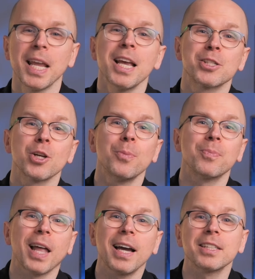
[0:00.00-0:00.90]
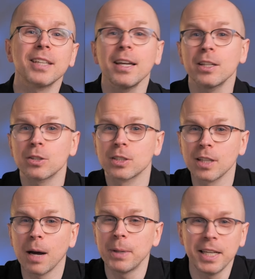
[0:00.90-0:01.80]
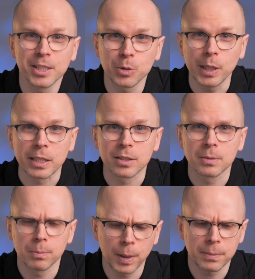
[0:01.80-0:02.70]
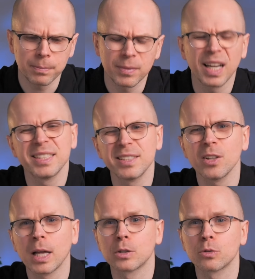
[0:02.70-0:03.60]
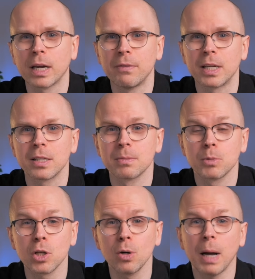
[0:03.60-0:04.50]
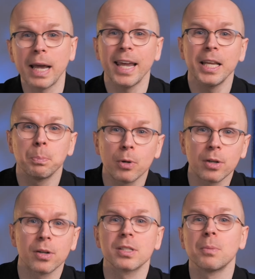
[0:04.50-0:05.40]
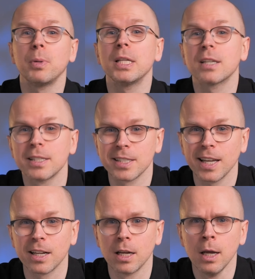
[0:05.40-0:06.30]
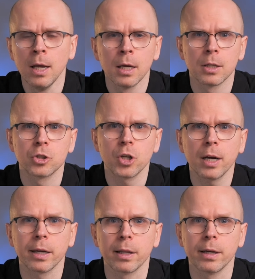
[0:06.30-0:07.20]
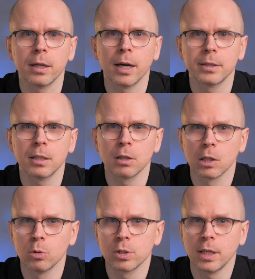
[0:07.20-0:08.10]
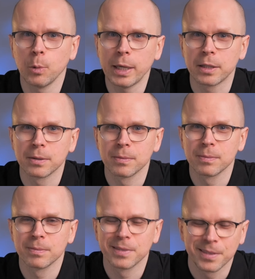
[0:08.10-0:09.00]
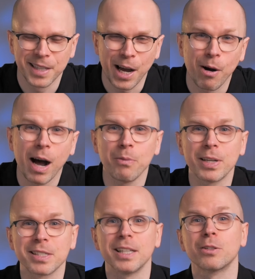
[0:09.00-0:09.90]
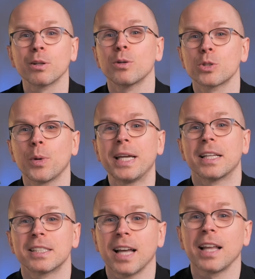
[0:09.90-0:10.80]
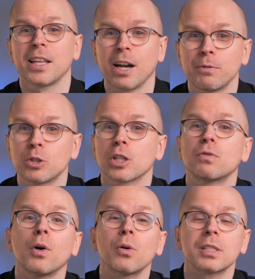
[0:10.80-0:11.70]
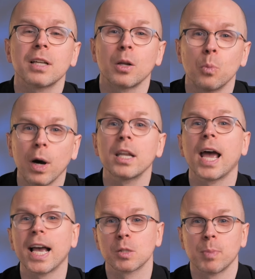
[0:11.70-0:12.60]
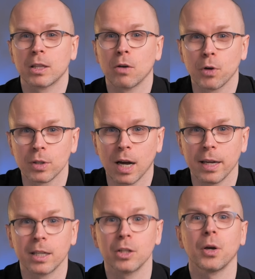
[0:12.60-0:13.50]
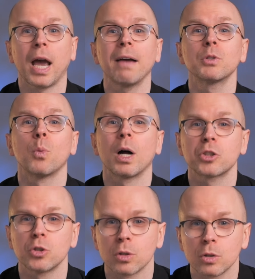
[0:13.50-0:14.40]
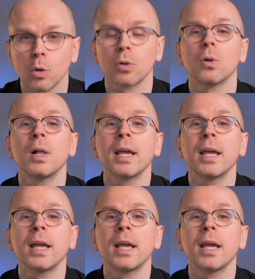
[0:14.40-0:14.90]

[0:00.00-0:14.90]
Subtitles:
So I decided to stop eating sweets, but I still had cravings. So I ate burgers and pizza instead. And shockingly, I didn't lose any weight. Now, obviously, to lose weight, it's not enough to just focus on one aspect of your diet. You have to watch your total